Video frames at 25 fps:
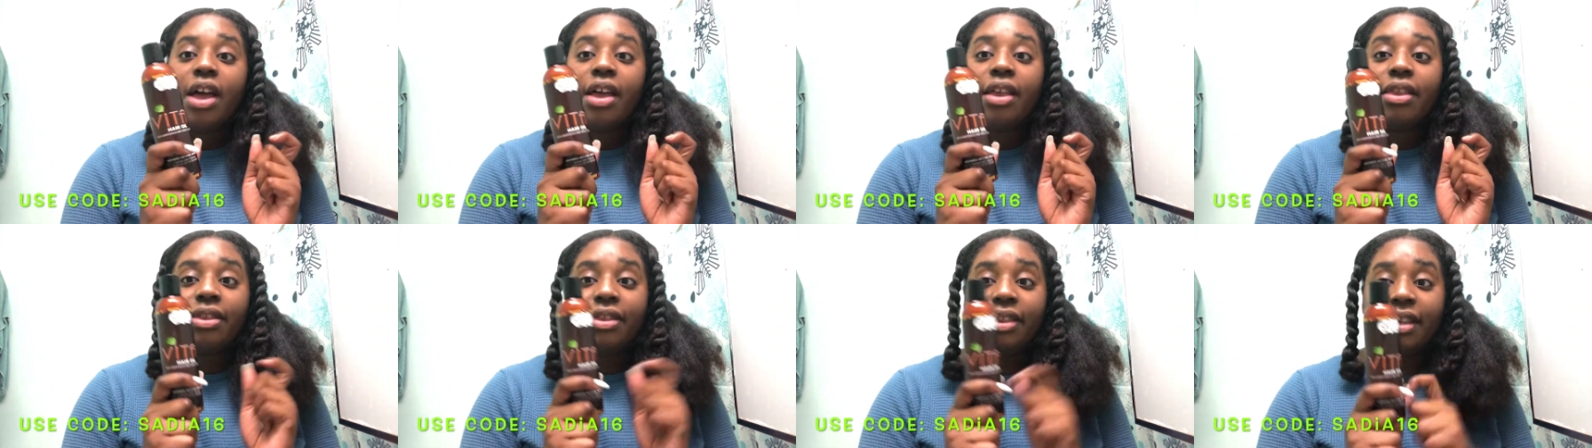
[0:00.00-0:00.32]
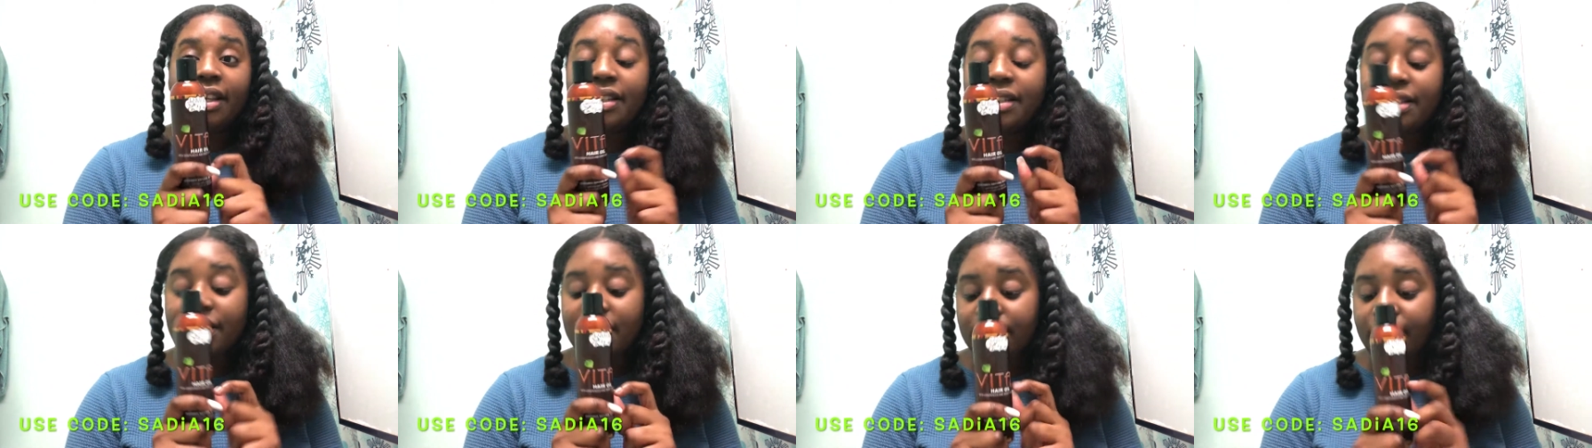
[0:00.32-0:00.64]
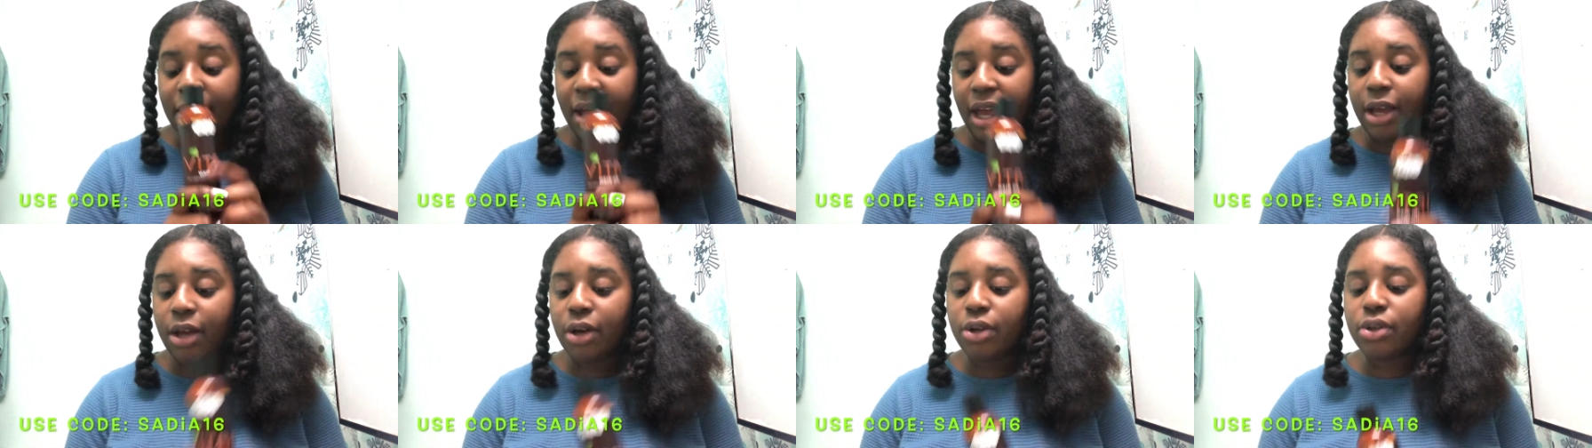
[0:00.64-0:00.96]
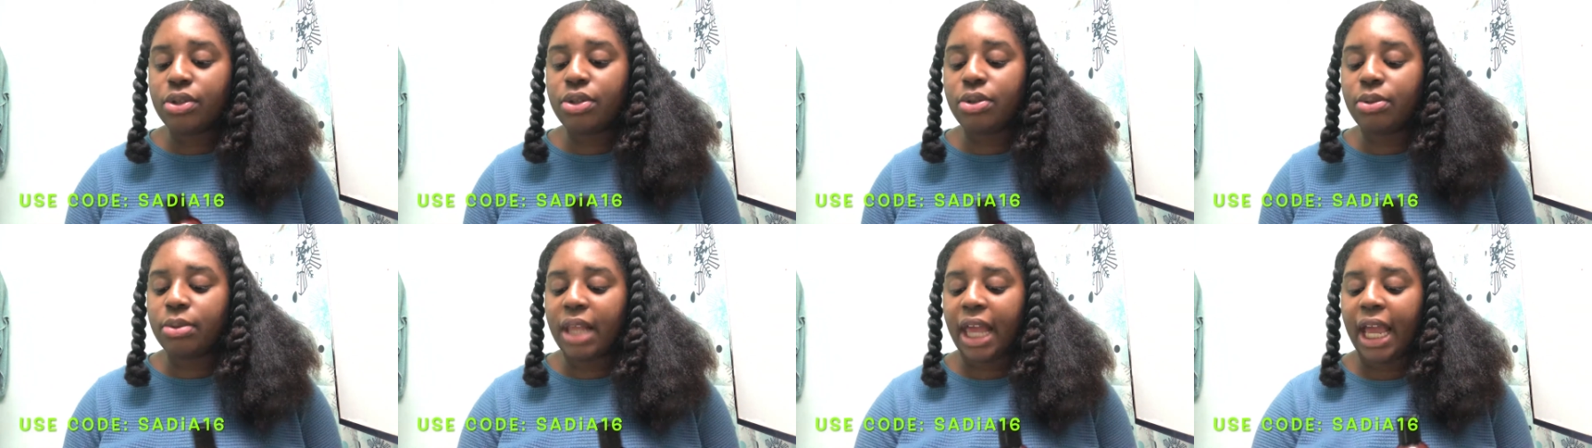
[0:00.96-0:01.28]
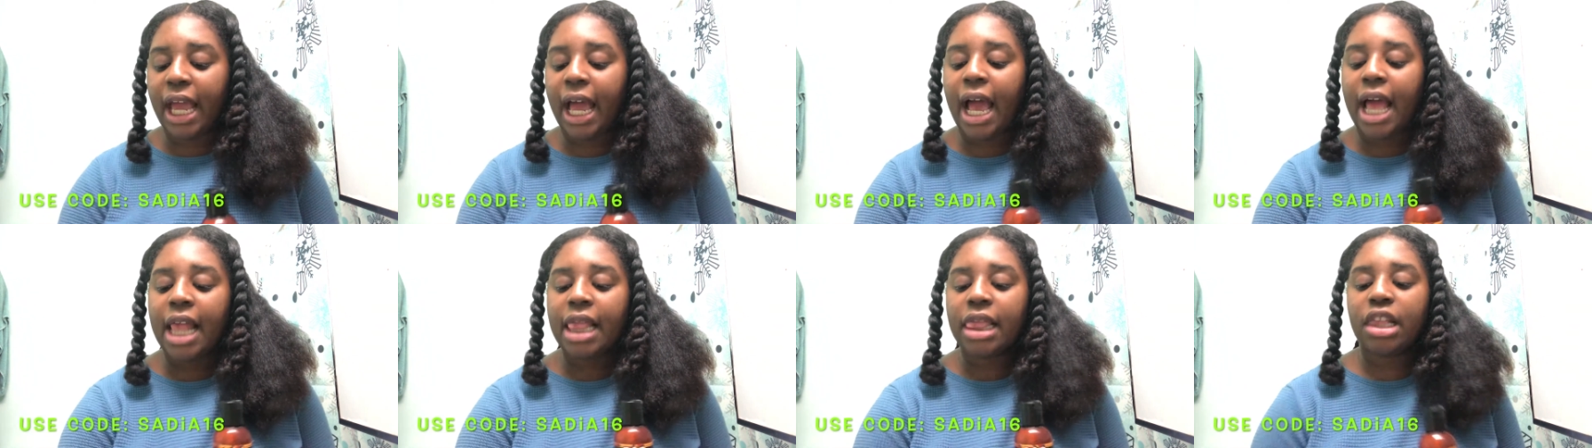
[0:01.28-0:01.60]
this is my go-to like
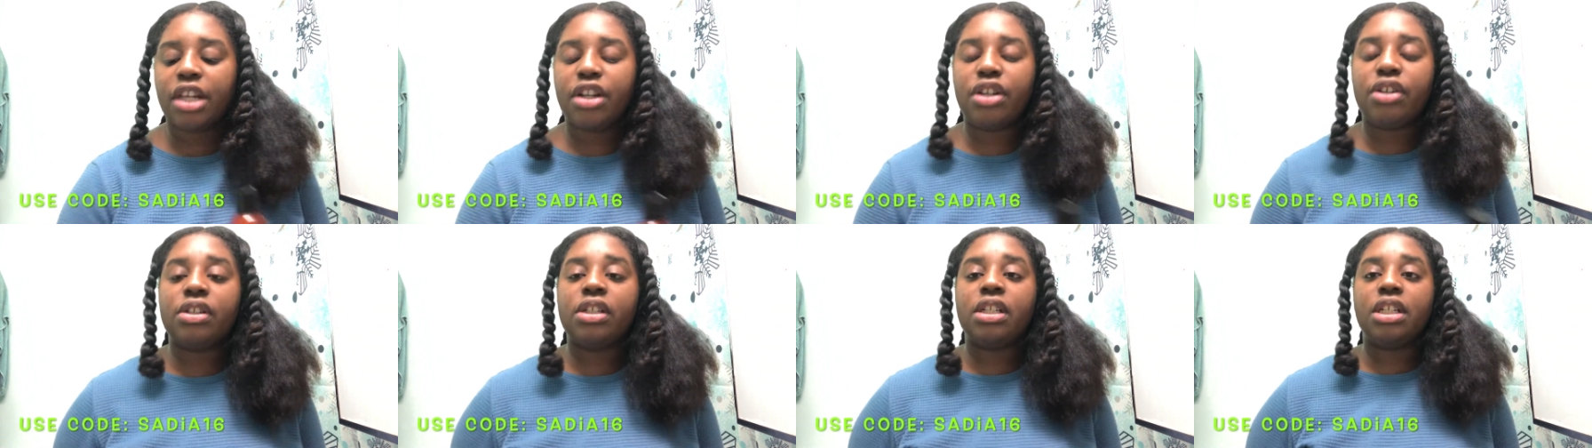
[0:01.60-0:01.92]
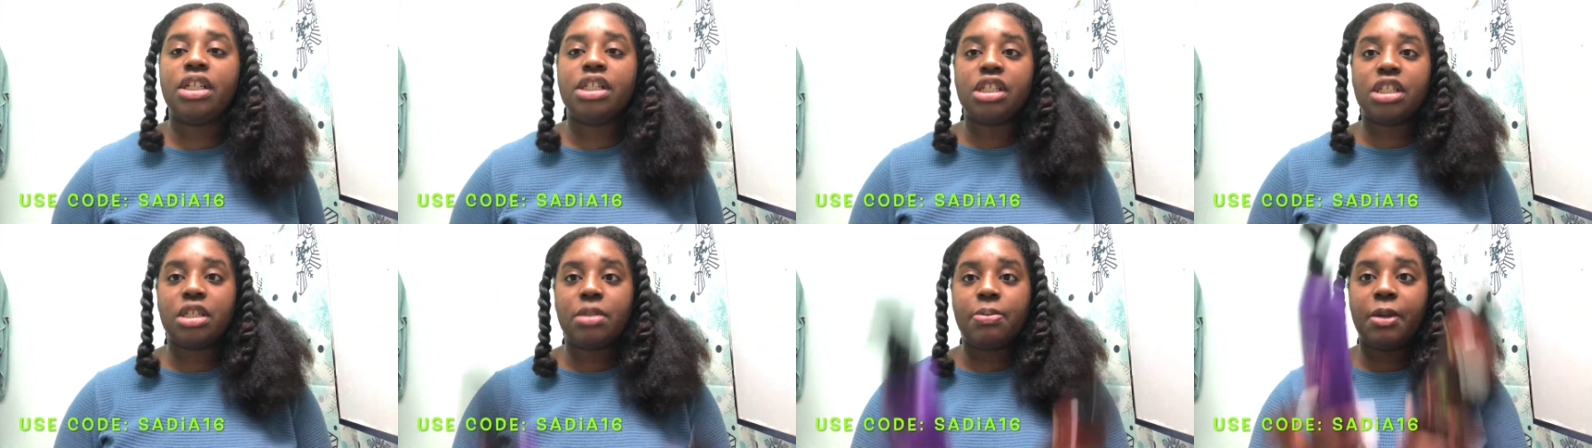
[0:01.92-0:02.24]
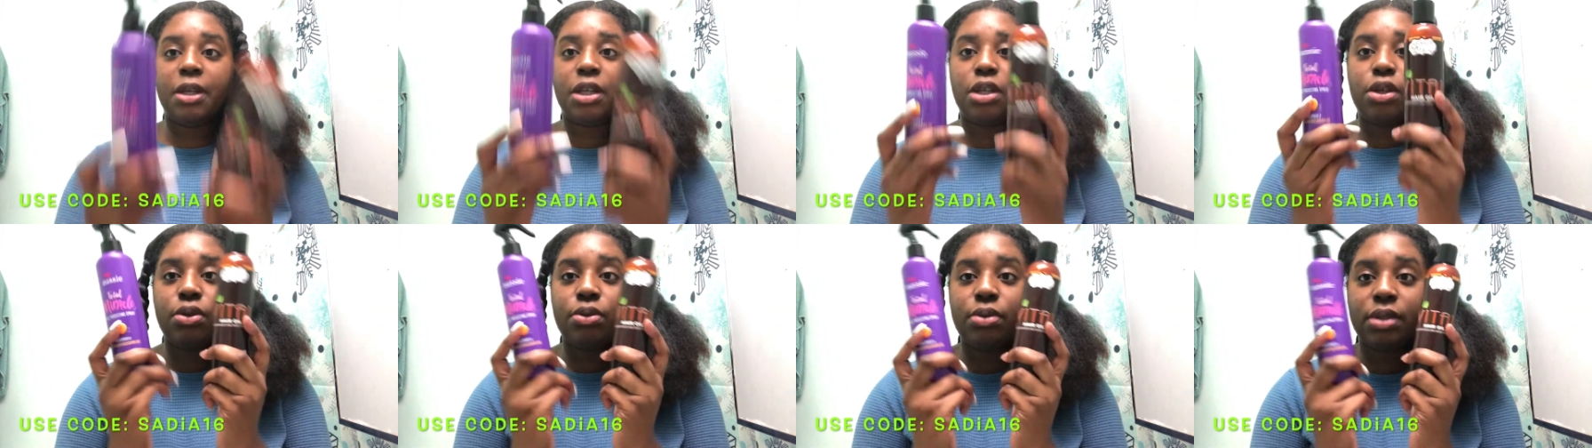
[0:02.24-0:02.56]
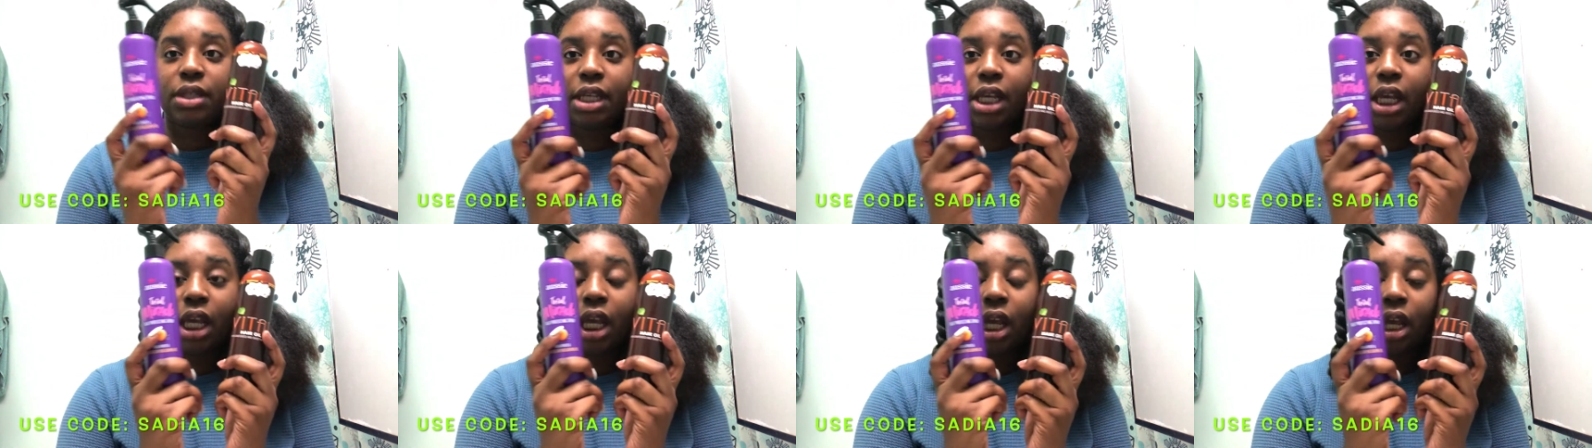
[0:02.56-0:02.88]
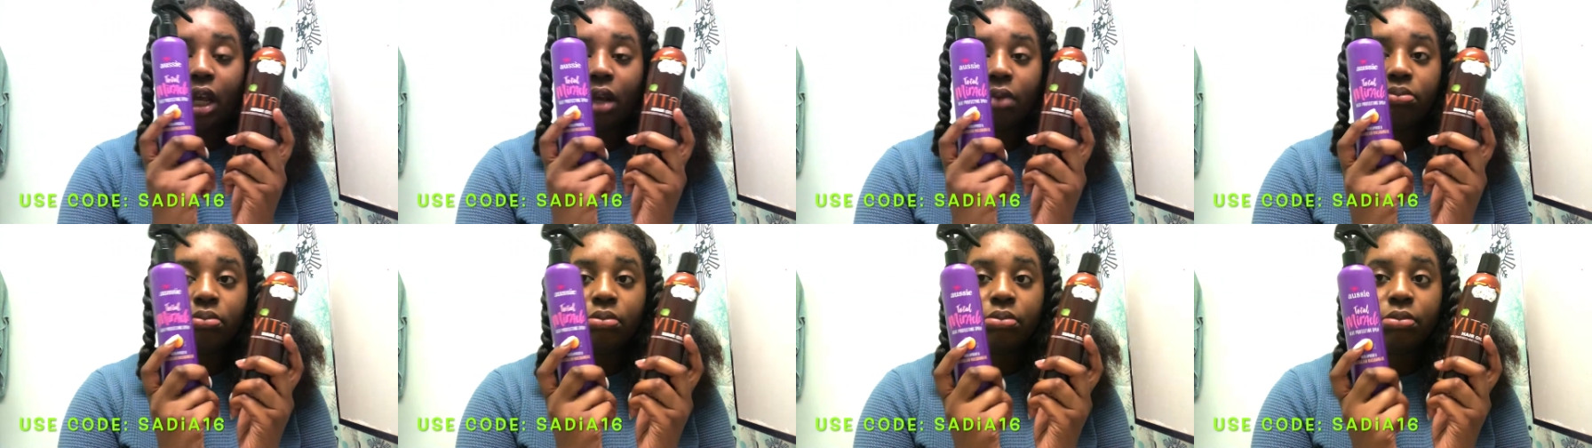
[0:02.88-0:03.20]
I literally just been
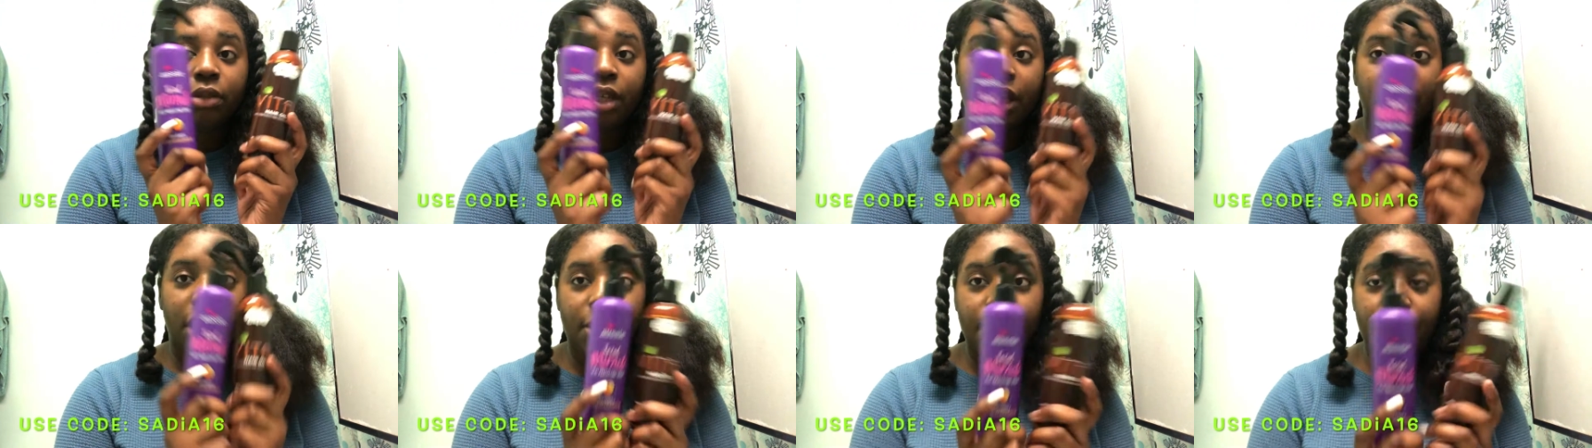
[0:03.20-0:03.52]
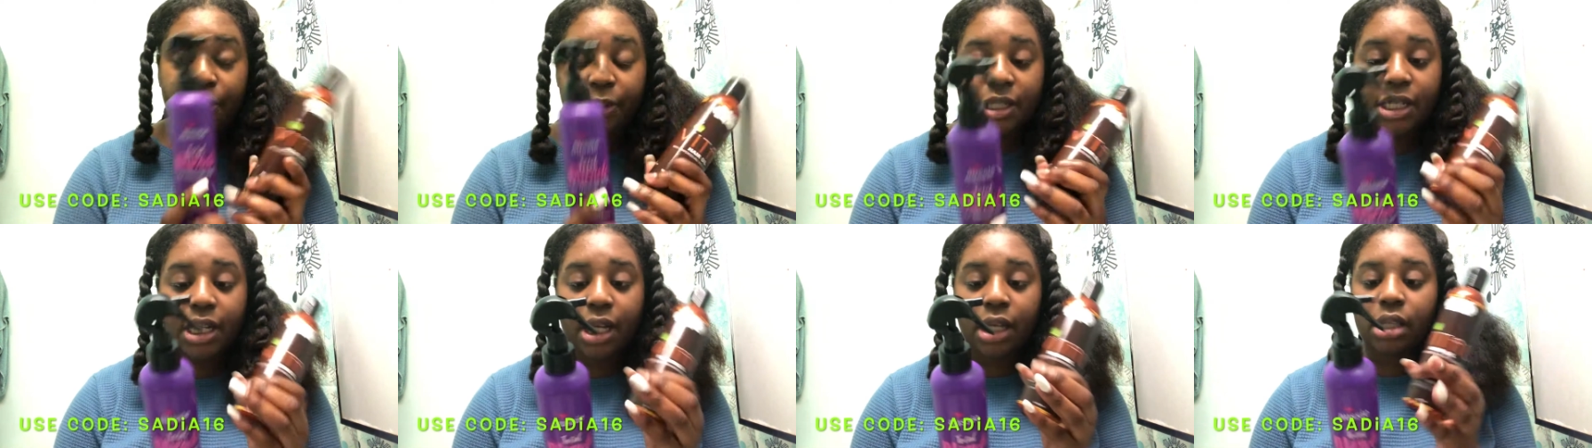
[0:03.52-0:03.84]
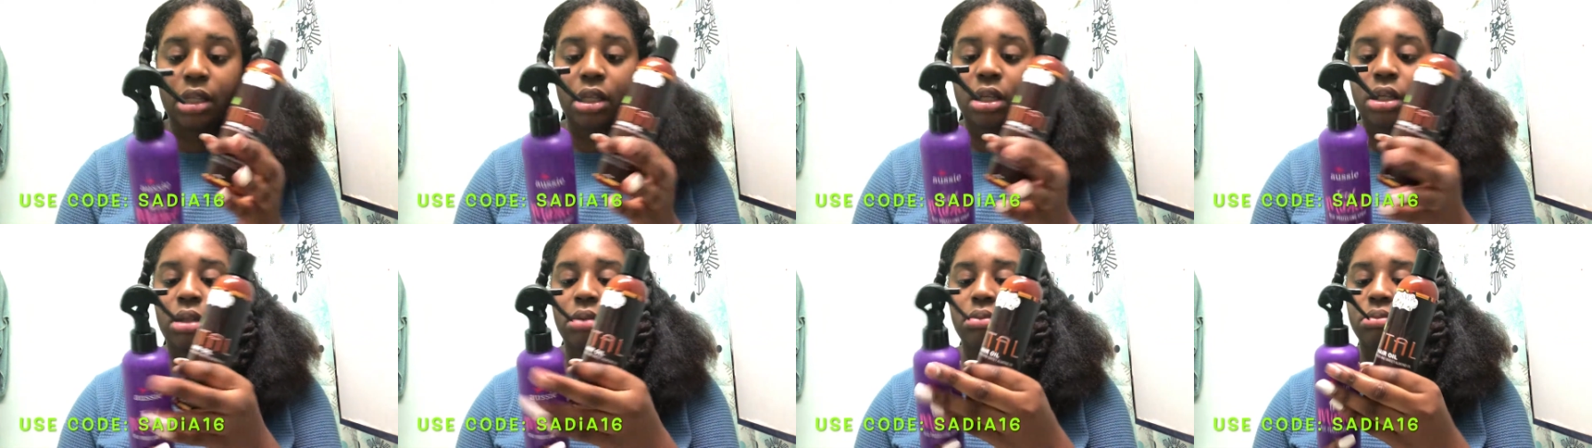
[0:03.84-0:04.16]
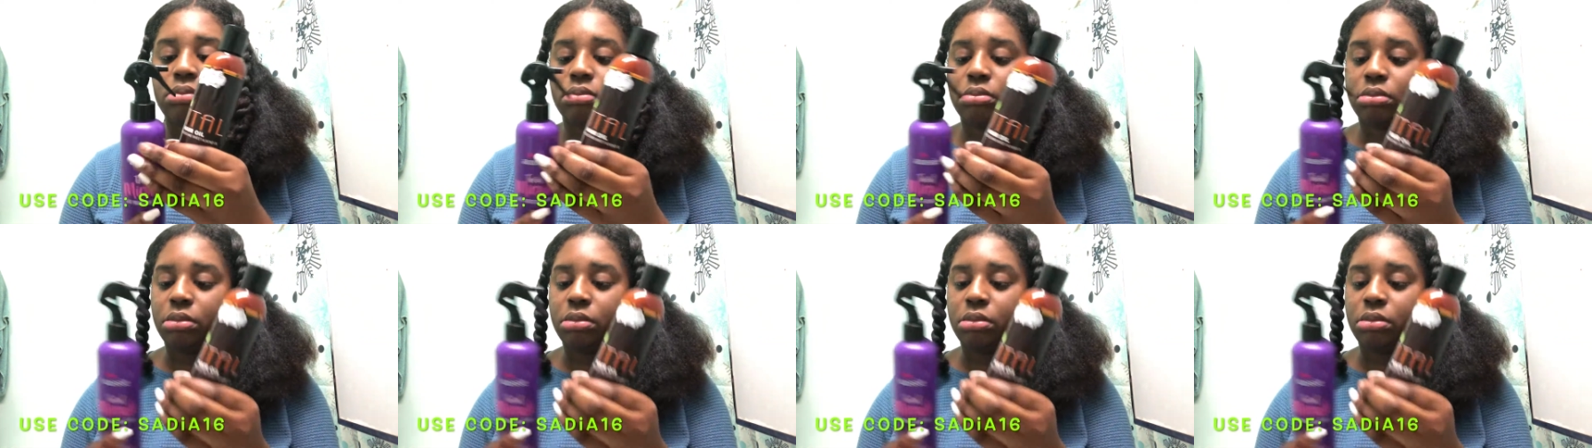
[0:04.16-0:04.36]
using heat protectant